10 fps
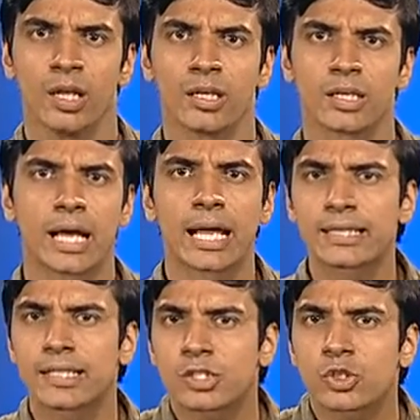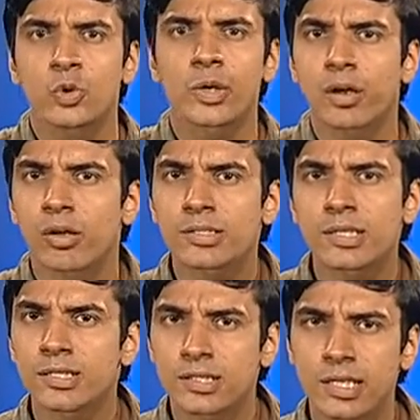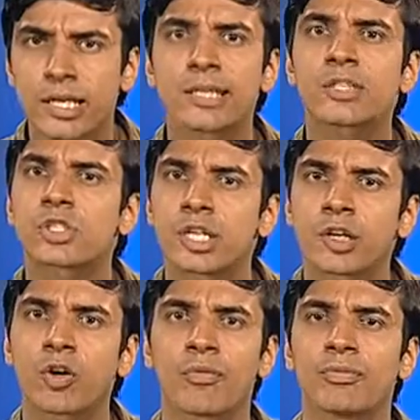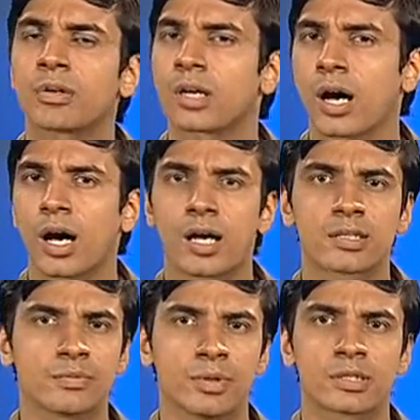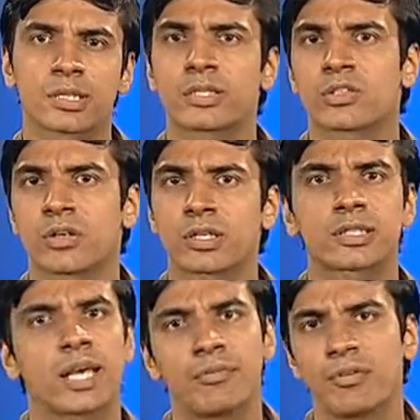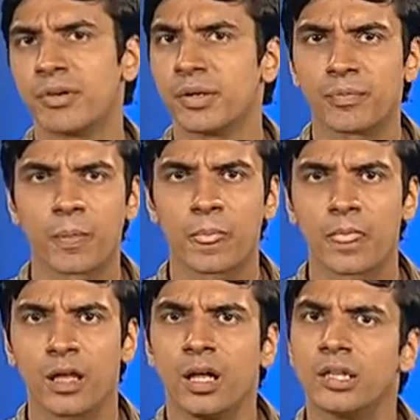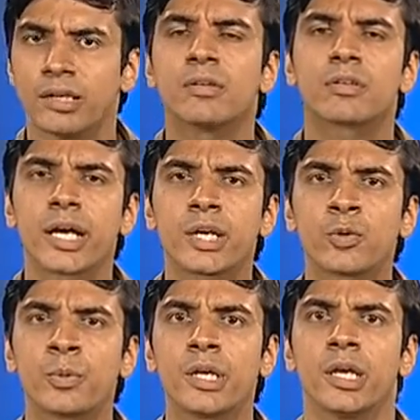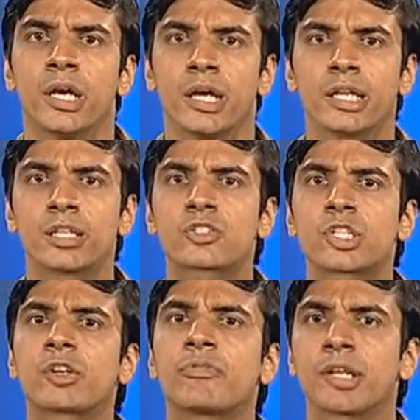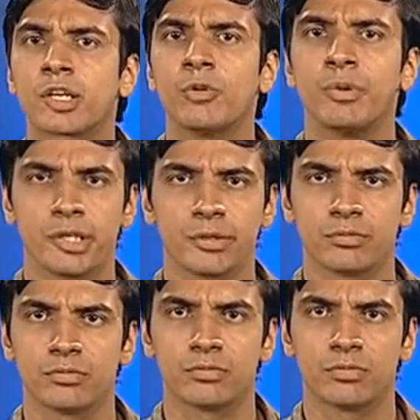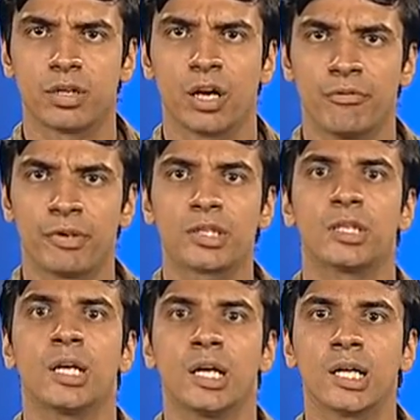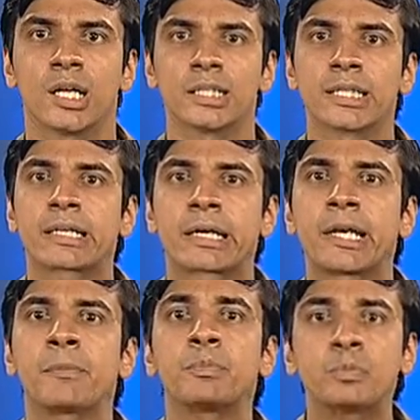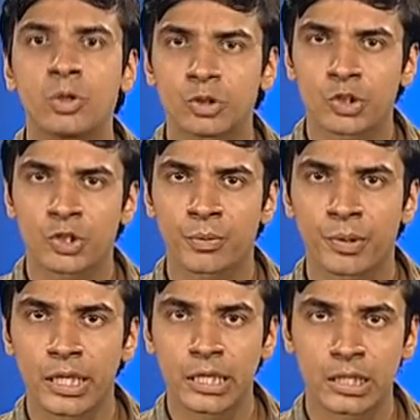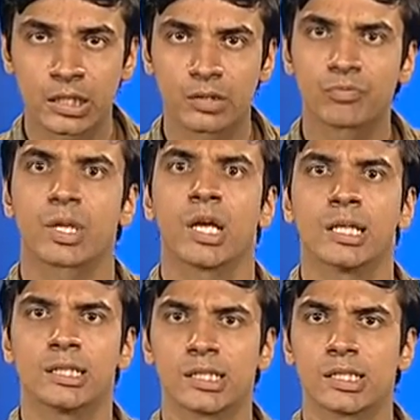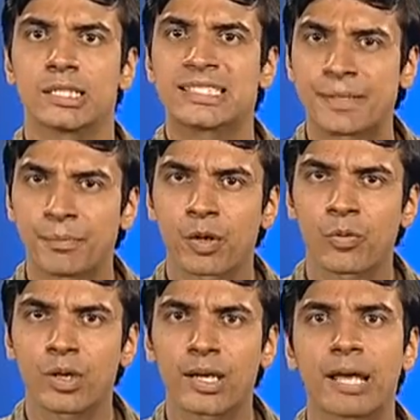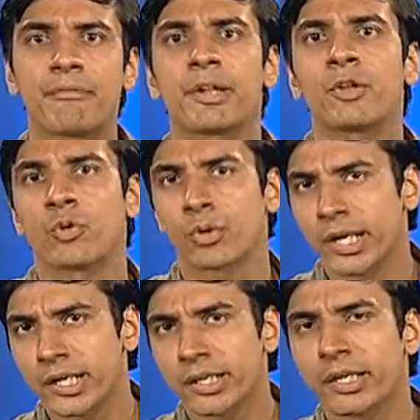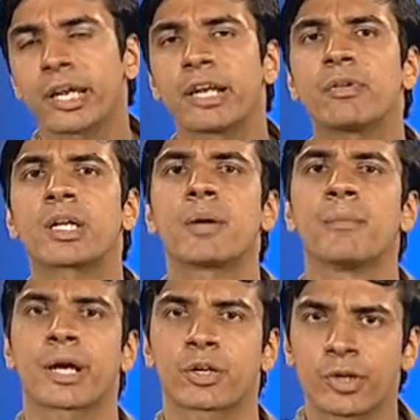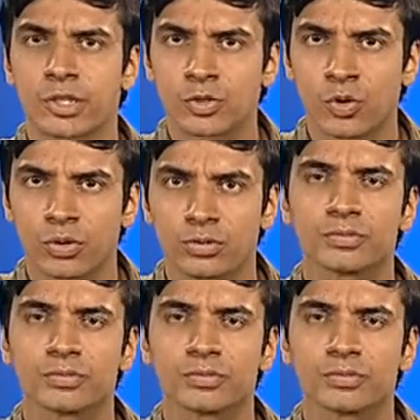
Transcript: And this you can easily see in the steering of cars, buses, trucks, everywhere. They will try to be in a state of equilibrium with the current position being the simpler one, and when you rotate it, it will come back to its own.